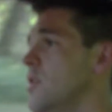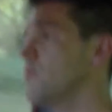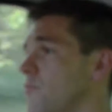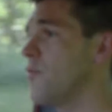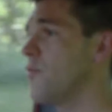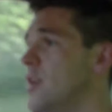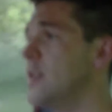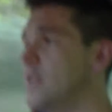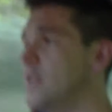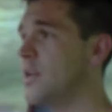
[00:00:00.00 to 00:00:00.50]

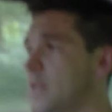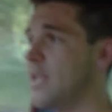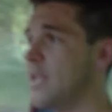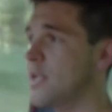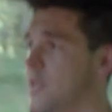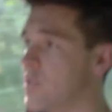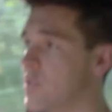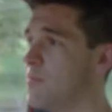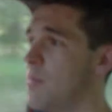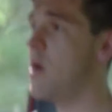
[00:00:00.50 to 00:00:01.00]
really
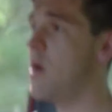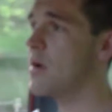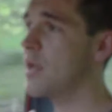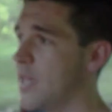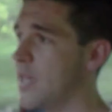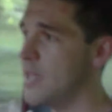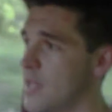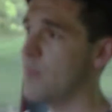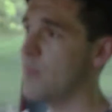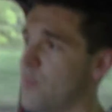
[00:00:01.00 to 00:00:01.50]
looking at the
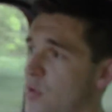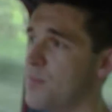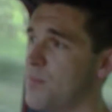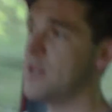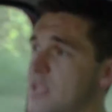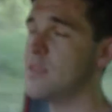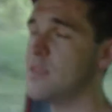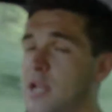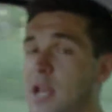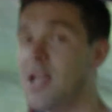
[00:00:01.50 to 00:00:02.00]
market,
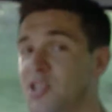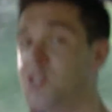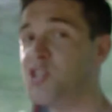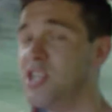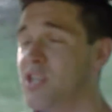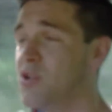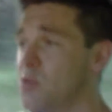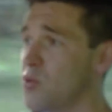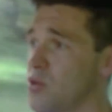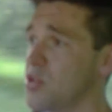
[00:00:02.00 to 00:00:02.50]
probably in the
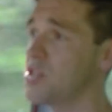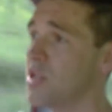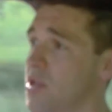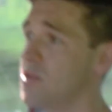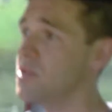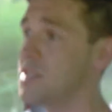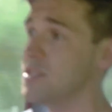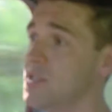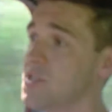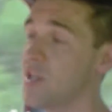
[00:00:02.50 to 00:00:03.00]
last year or
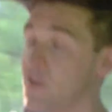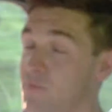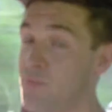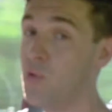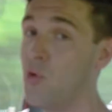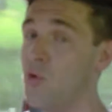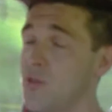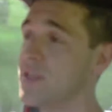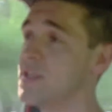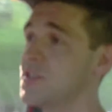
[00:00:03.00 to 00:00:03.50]
so since I
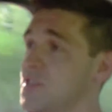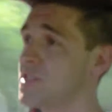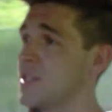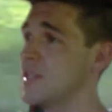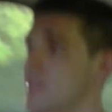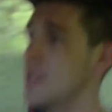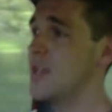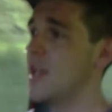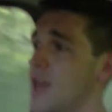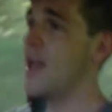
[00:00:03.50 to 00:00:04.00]
bought this,
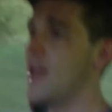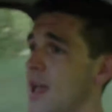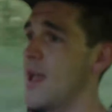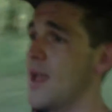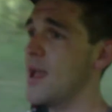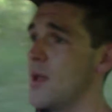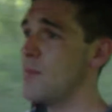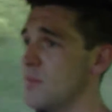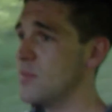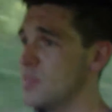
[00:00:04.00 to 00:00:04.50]

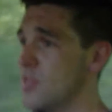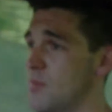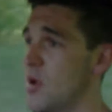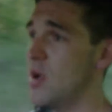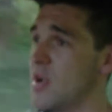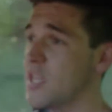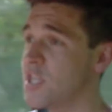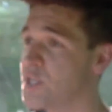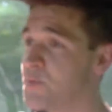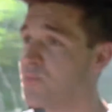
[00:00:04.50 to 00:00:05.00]
the
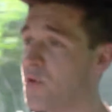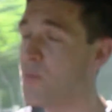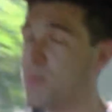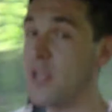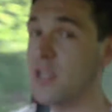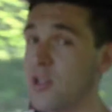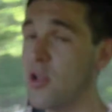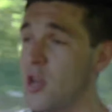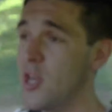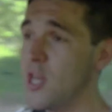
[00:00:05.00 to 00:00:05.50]
market's
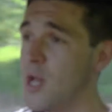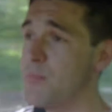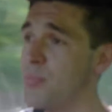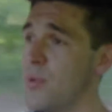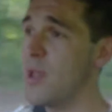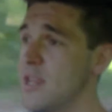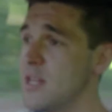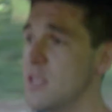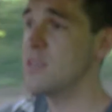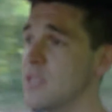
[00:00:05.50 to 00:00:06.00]
probably gone up
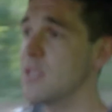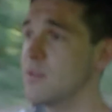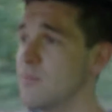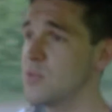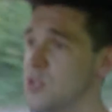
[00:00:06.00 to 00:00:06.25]
by anything